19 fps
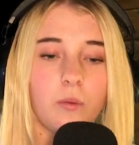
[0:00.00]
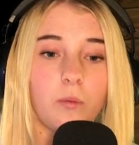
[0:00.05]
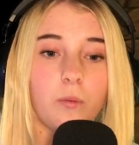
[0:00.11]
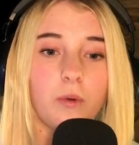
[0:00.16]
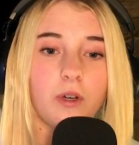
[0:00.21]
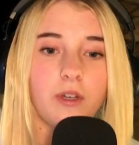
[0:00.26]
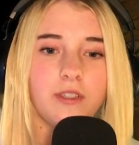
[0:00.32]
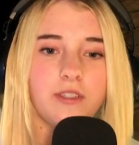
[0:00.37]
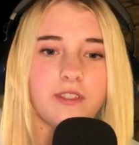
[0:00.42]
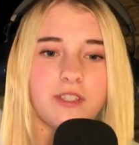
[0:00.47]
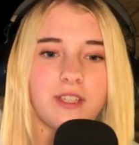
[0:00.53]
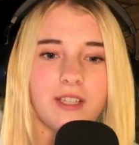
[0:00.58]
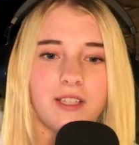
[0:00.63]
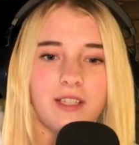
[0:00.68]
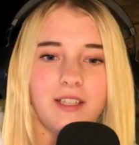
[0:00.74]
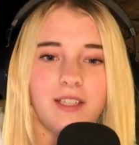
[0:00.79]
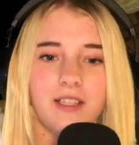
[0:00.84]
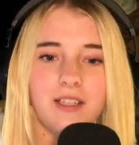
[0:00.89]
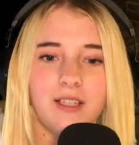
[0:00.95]
What? I
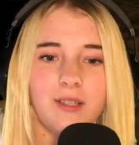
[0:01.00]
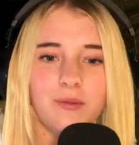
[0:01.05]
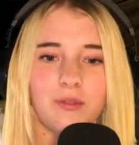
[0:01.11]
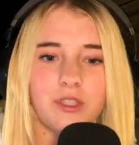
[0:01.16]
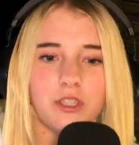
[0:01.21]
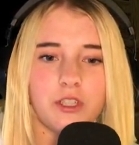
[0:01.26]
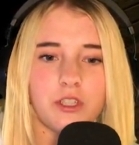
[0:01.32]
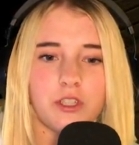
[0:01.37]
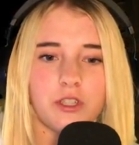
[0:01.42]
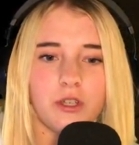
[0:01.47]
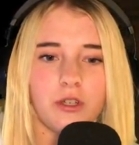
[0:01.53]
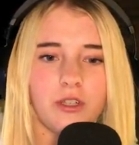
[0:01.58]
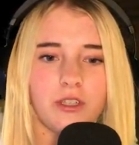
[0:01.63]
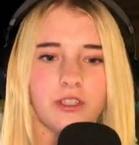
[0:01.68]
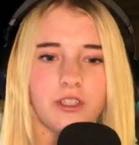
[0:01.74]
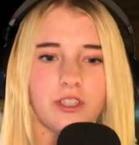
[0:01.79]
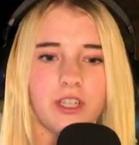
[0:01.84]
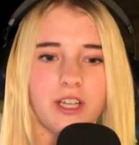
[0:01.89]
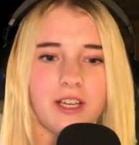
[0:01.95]
didn't even
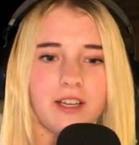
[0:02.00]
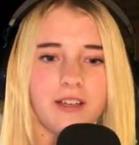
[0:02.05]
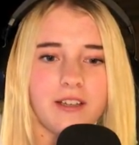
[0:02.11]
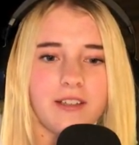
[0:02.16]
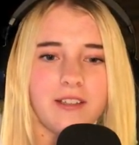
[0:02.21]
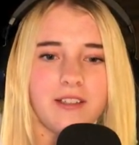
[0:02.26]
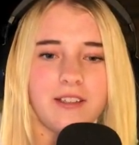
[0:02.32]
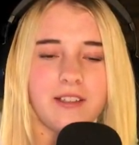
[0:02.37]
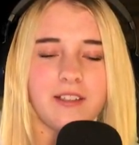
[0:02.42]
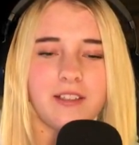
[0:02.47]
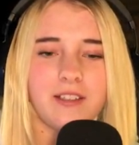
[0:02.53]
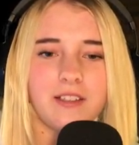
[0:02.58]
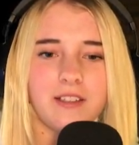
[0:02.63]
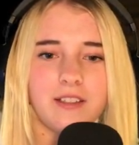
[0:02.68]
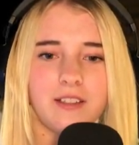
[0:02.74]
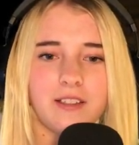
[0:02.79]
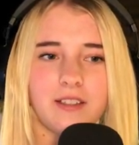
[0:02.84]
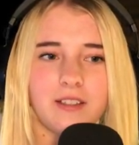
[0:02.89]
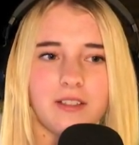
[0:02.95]
charge that.
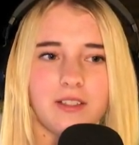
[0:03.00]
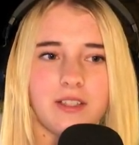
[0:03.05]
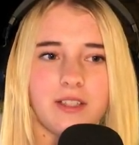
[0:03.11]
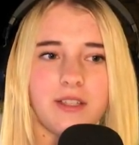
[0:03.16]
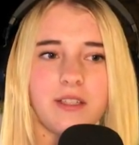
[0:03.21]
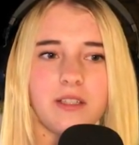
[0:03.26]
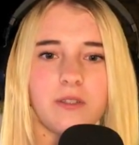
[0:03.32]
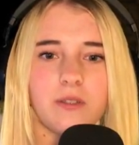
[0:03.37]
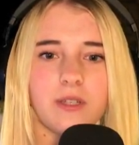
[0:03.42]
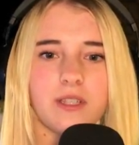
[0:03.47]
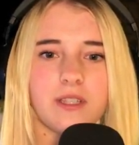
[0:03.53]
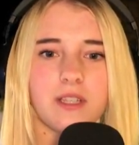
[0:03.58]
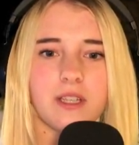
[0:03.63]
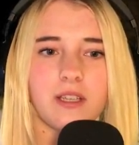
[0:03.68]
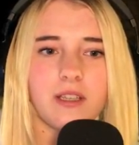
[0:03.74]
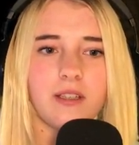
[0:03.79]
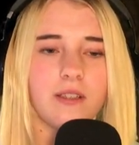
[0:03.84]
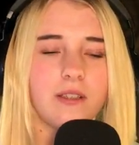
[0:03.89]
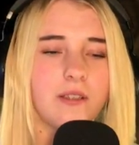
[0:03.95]
That's
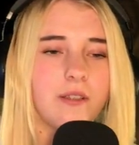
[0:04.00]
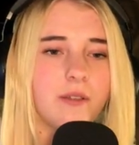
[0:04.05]
interesting.